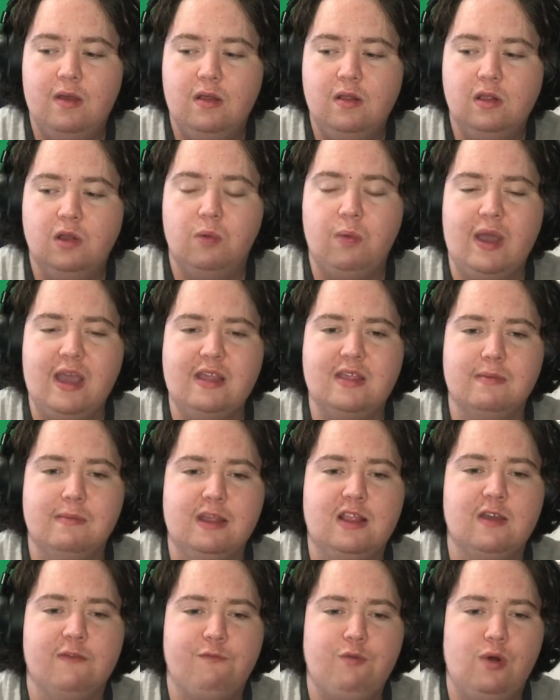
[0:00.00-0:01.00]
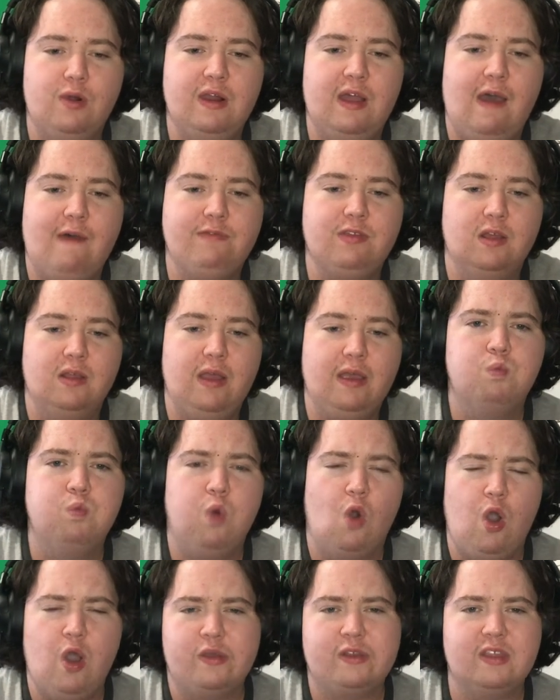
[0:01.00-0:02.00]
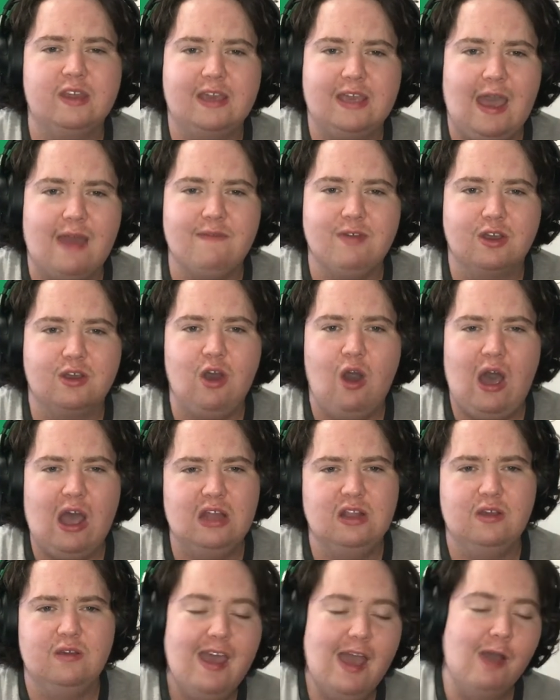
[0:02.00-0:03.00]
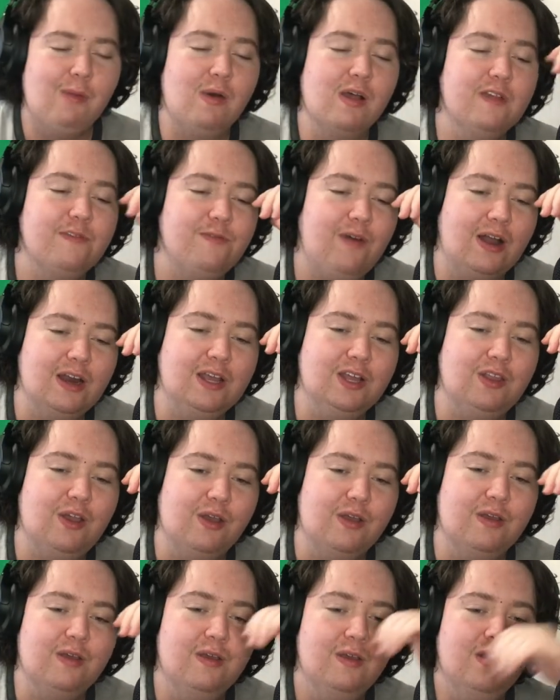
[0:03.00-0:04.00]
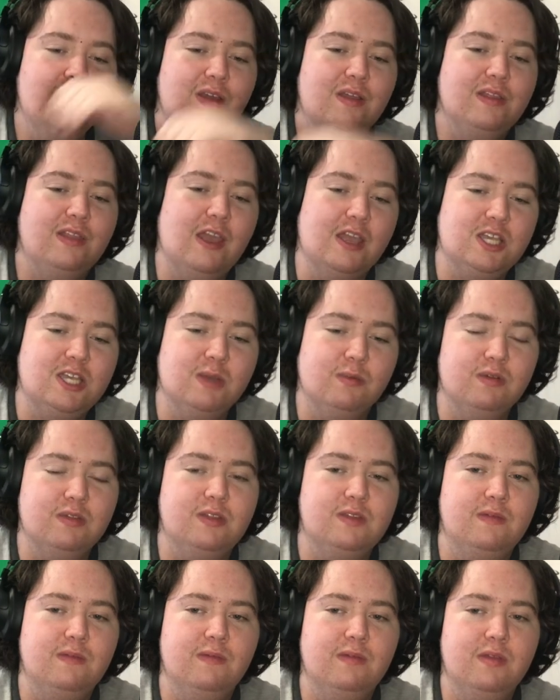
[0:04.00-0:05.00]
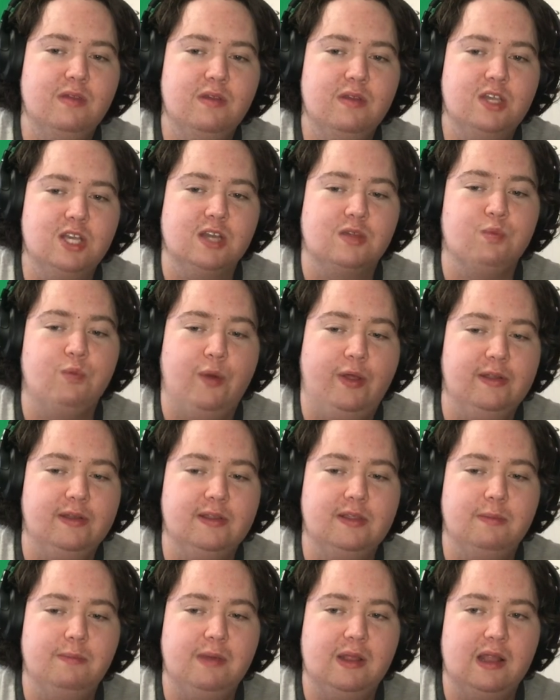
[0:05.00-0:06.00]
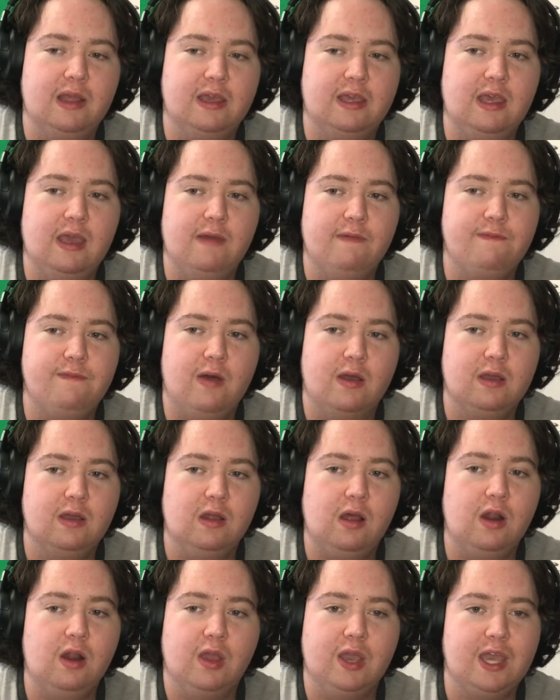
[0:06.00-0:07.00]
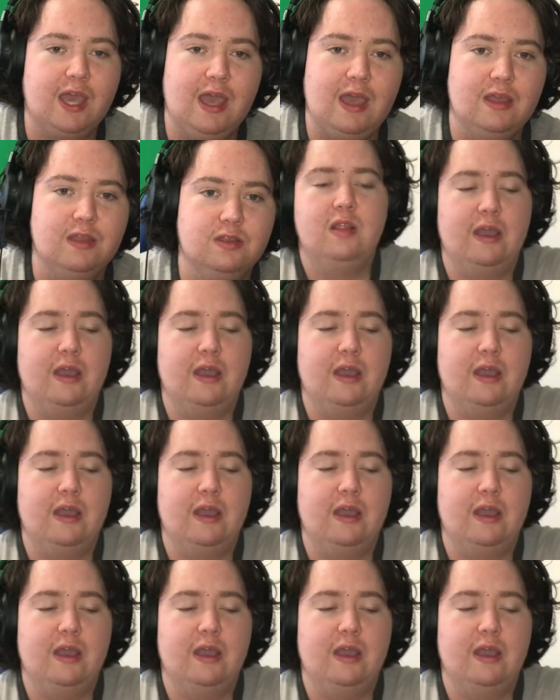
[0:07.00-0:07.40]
Louise and Mister Frond have to, like, work together, kind of. It was funny, though, that she was just willing to be like, yeah, fuck it, I don't care.